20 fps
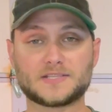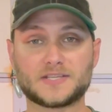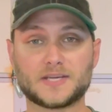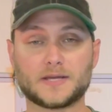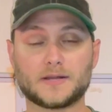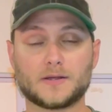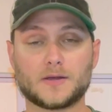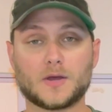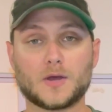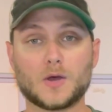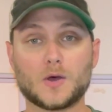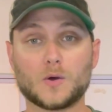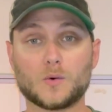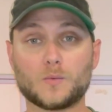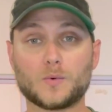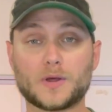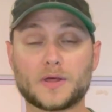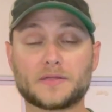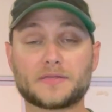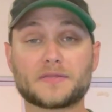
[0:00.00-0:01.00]
it
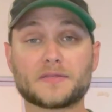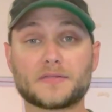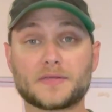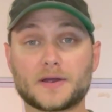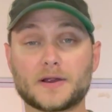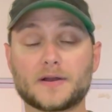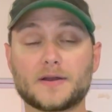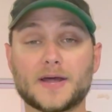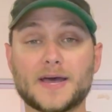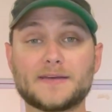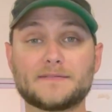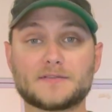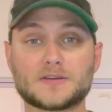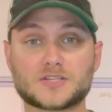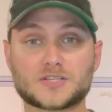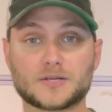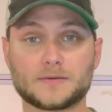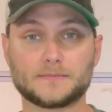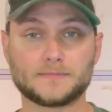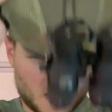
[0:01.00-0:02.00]
with their night
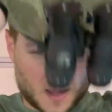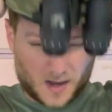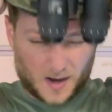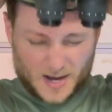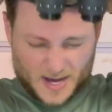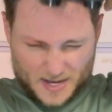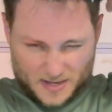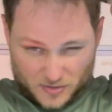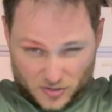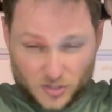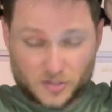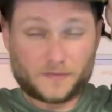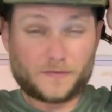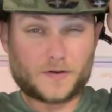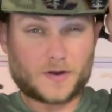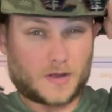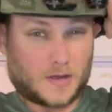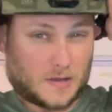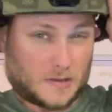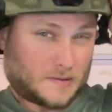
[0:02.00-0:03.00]
vision. All right, and just
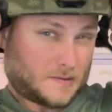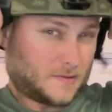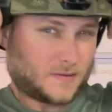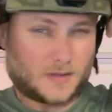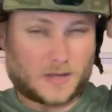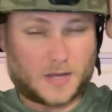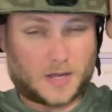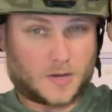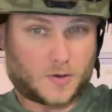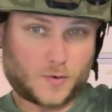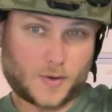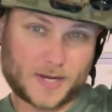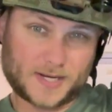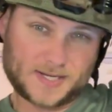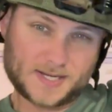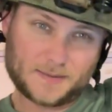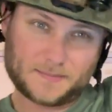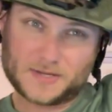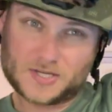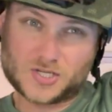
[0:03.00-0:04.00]
for a quick
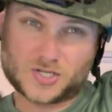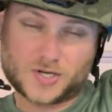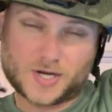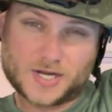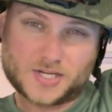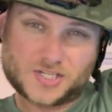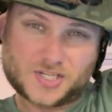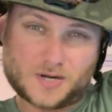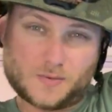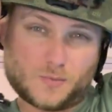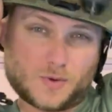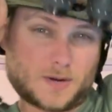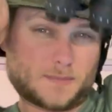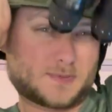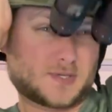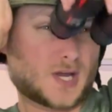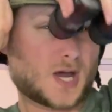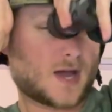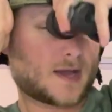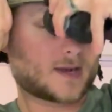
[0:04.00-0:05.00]
demonstration on what I'm
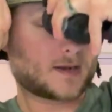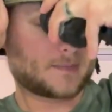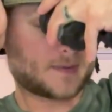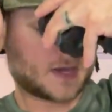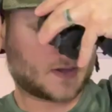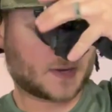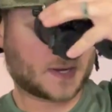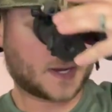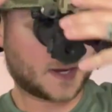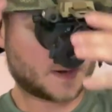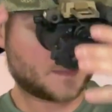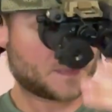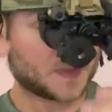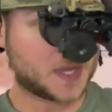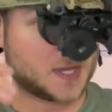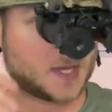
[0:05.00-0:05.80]
talking about here,